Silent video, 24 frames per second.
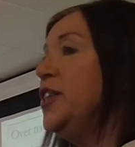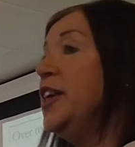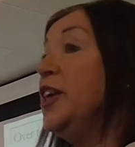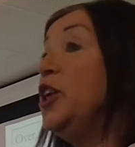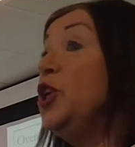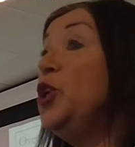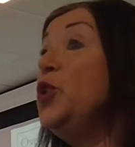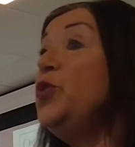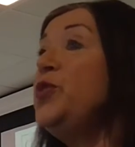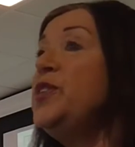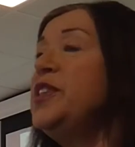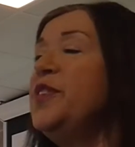the
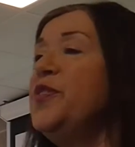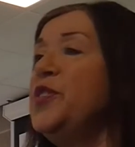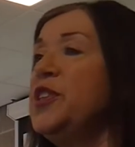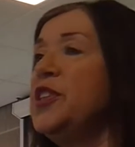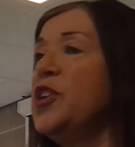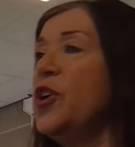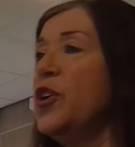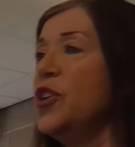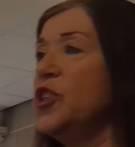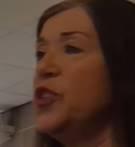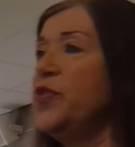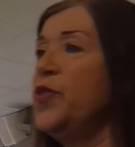elusive
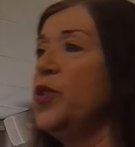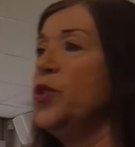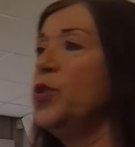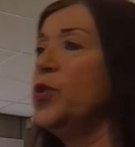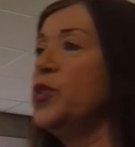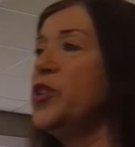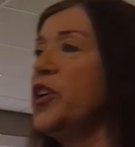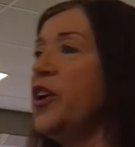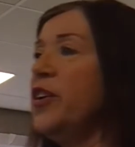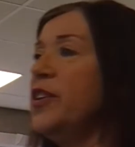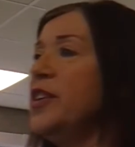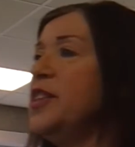search for an
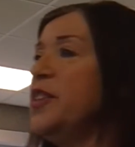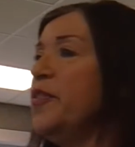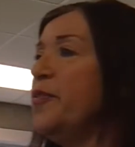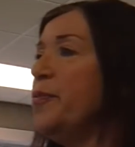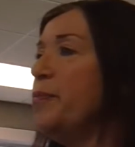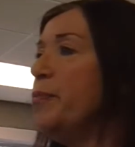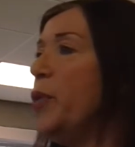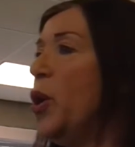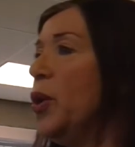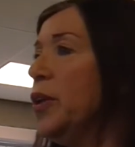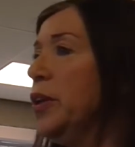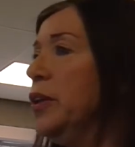alternative
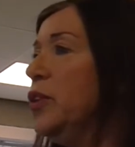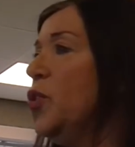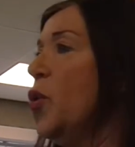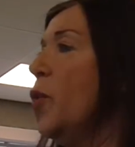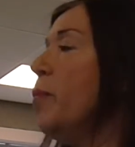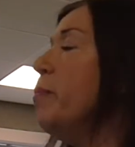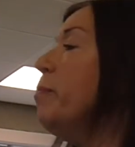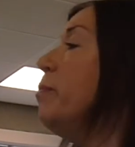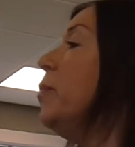model or